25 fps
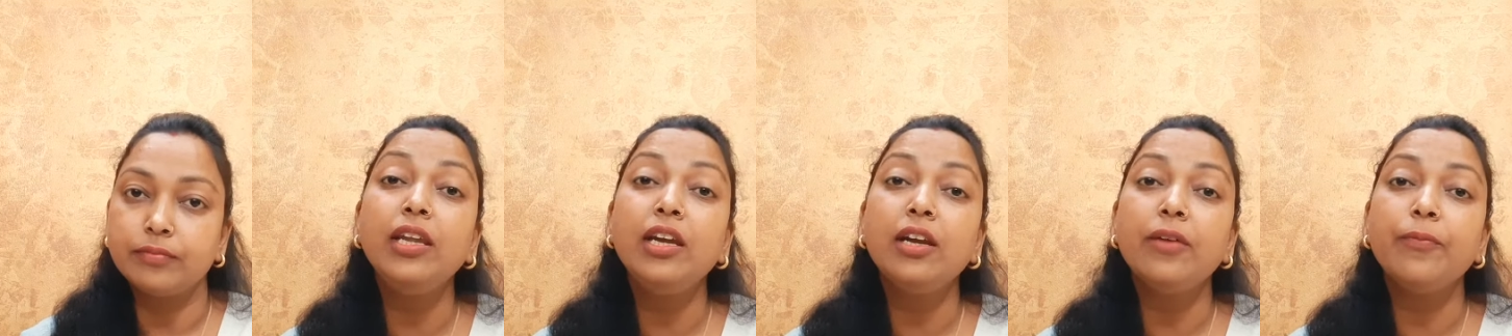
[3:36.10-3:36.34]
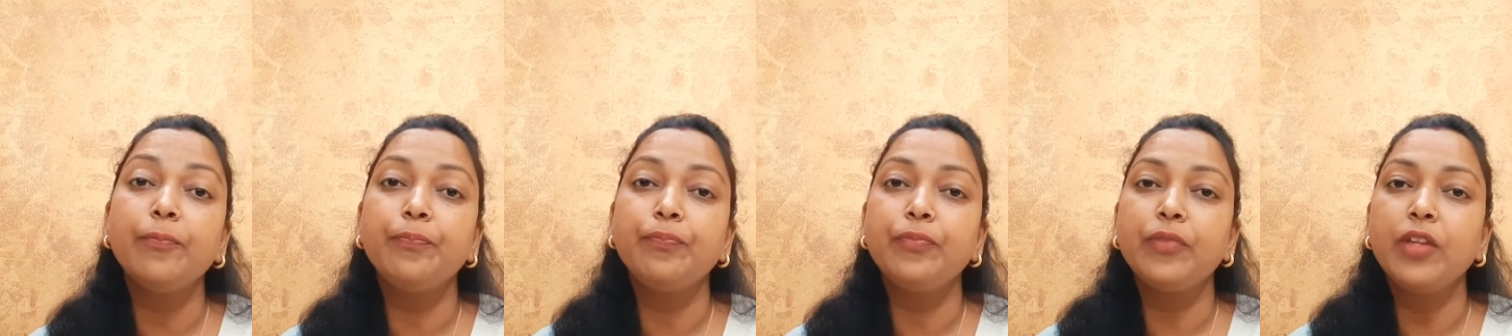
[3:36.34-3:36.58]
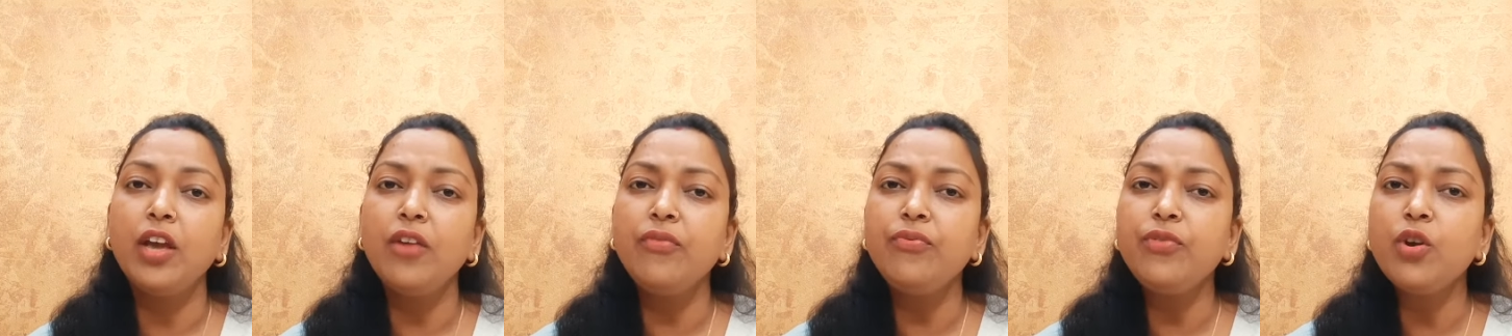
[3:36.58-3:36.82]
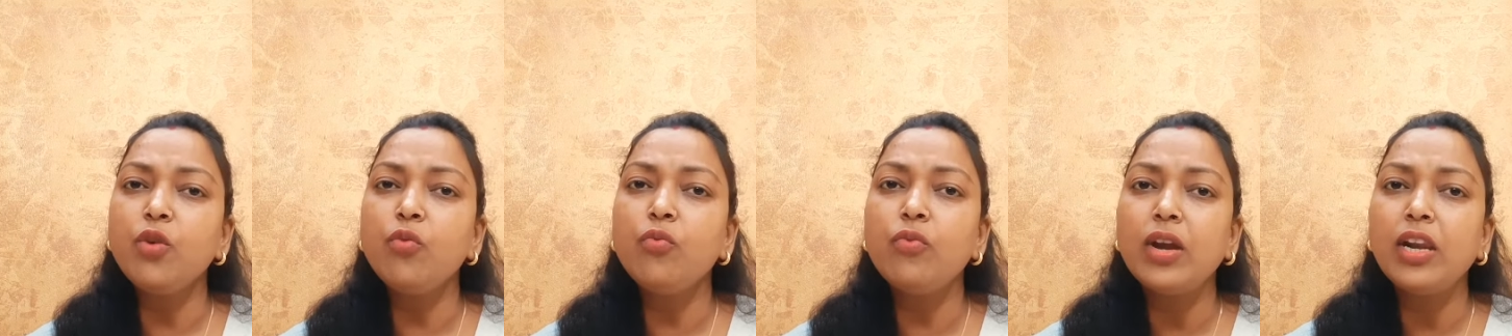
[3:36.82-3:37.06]
If you
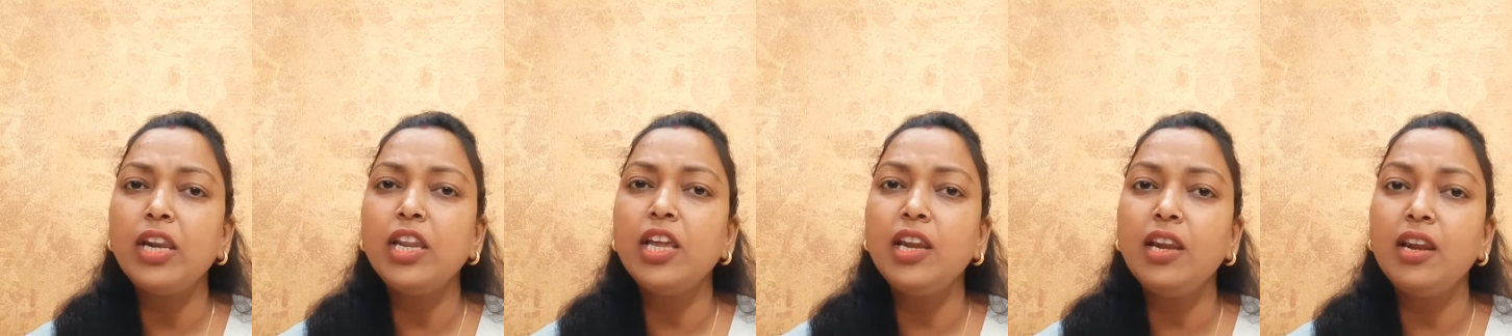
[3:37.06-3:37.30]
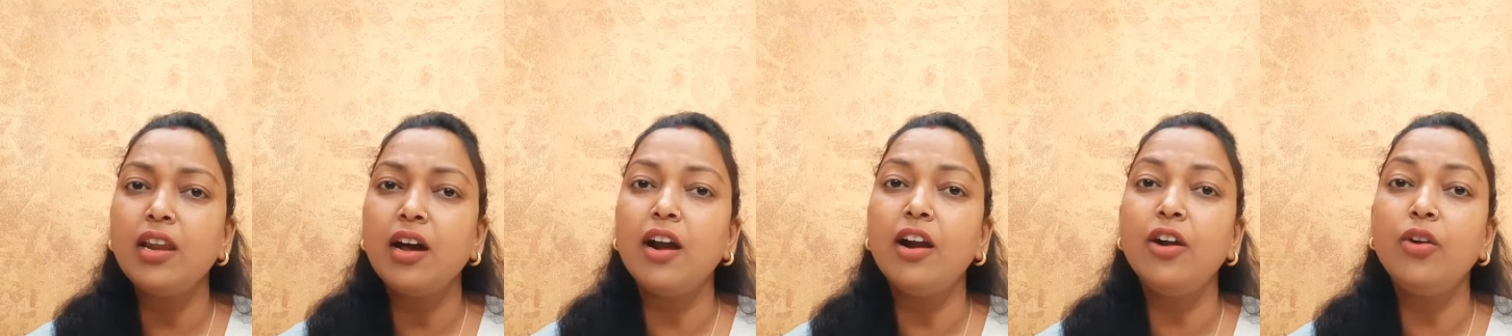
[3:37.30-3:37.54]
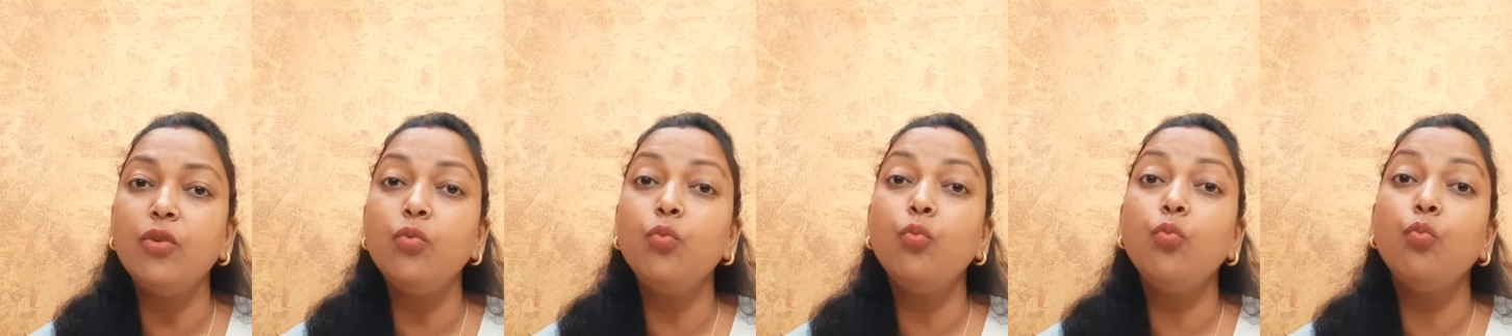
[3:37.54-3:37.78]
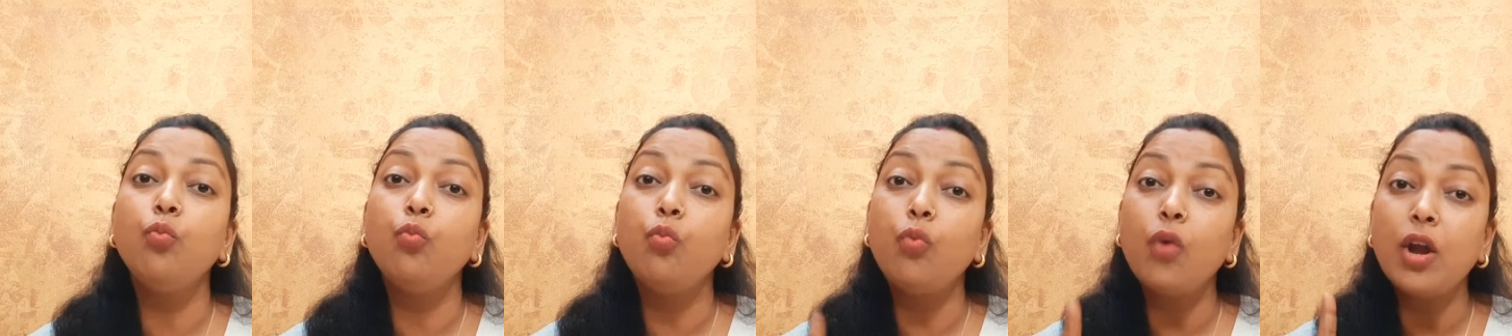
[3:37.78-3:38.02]
only learn
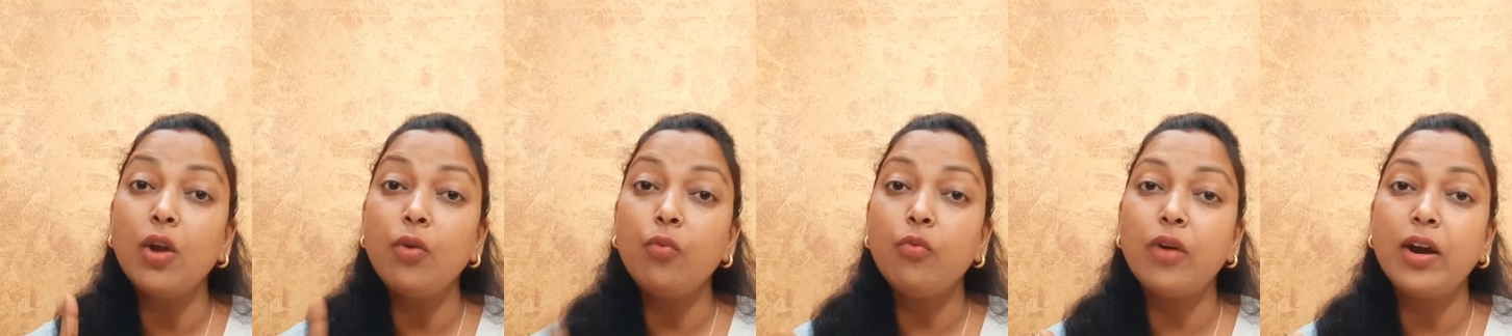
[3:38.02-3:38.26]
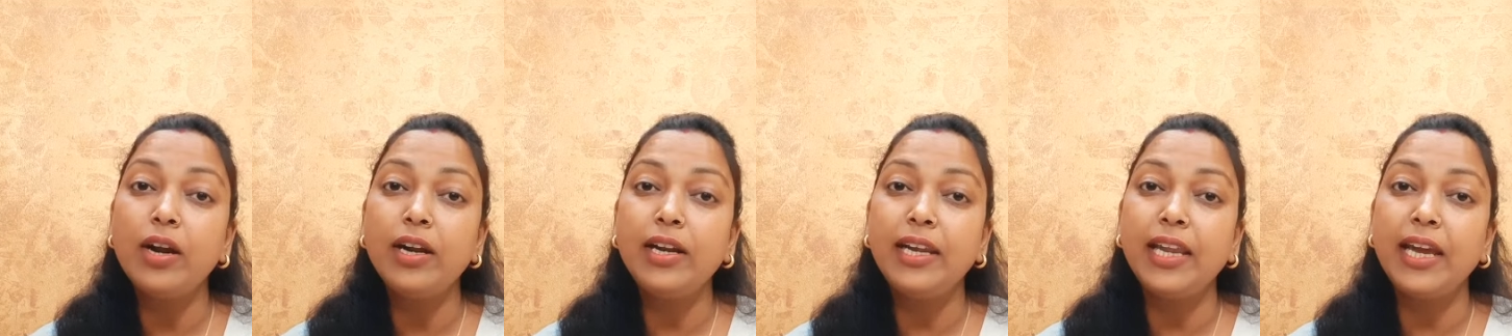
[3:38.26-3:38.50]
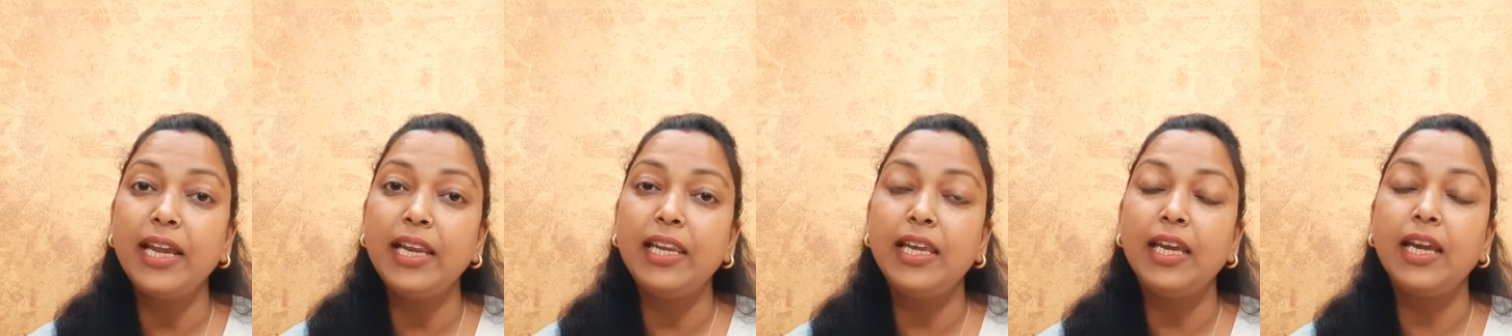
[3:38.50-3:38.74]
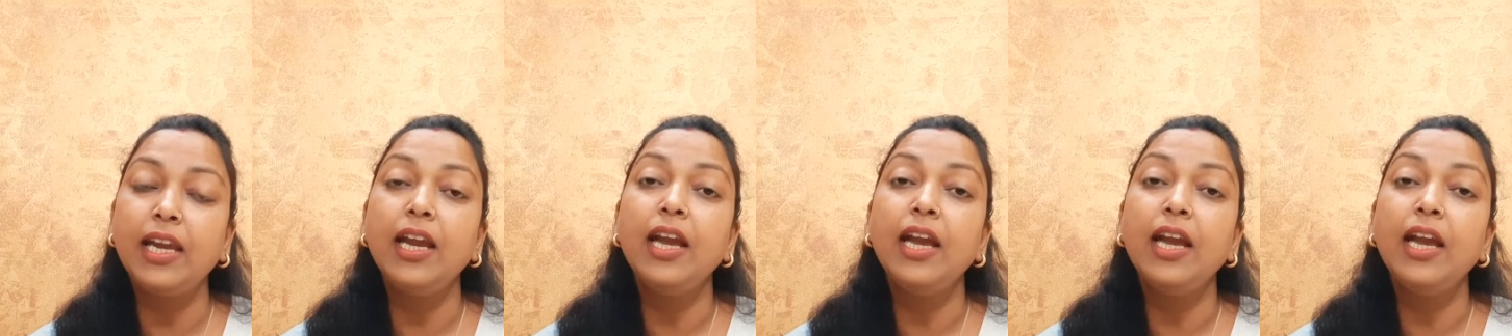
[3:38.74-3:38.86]
one word daily,